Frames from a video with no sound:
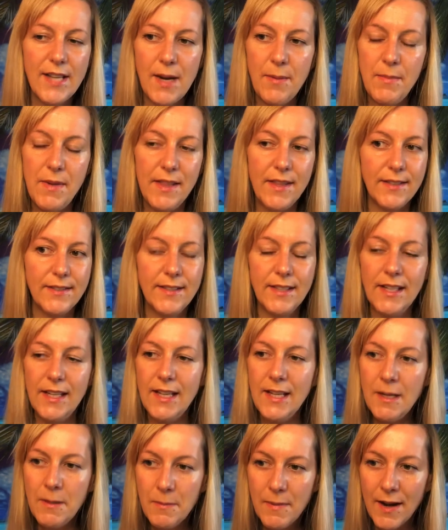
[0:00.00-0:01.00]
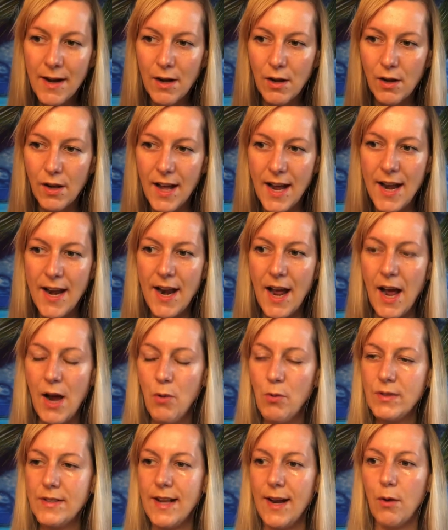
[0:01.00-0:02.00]
me this email and I
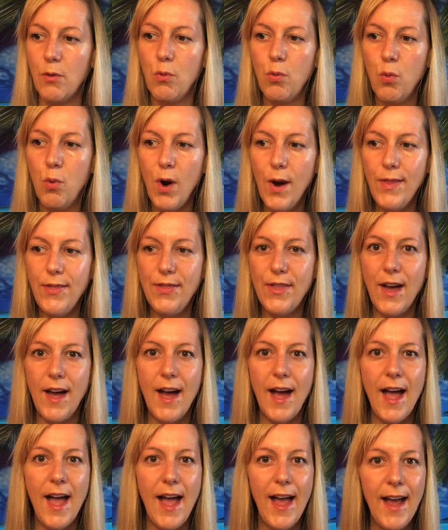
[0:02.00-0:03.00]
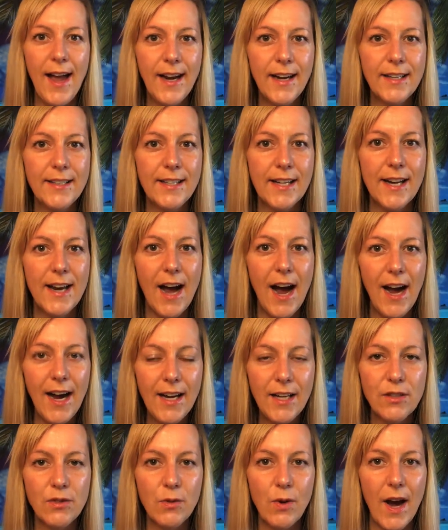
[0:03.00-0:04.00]
was like, what the heck did
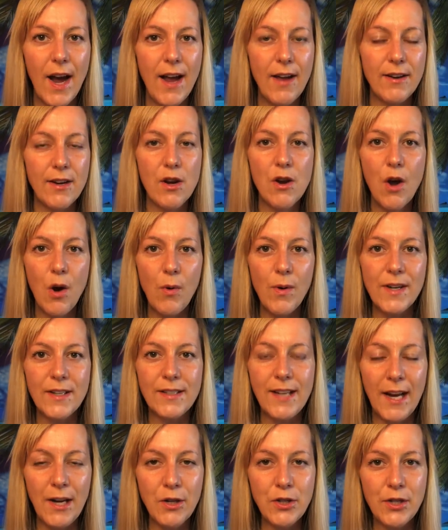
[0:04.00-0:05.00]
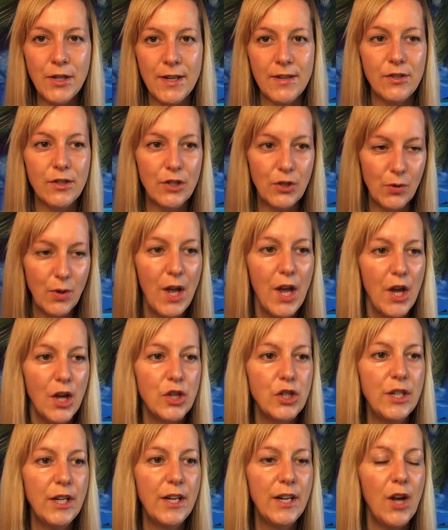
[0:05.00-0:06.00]
I do? I had no intention to.
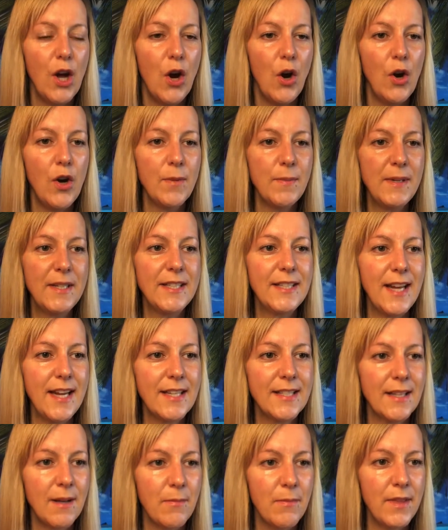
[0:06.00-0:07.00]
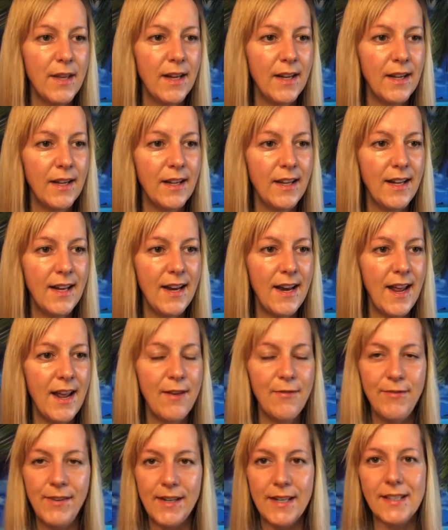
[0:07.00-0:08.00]
She heard me say something in a
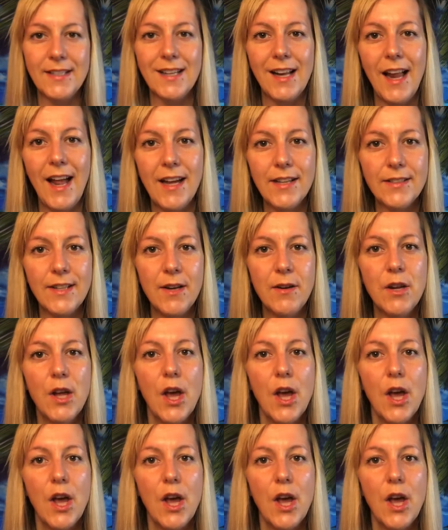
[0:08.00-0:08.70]
fitness class and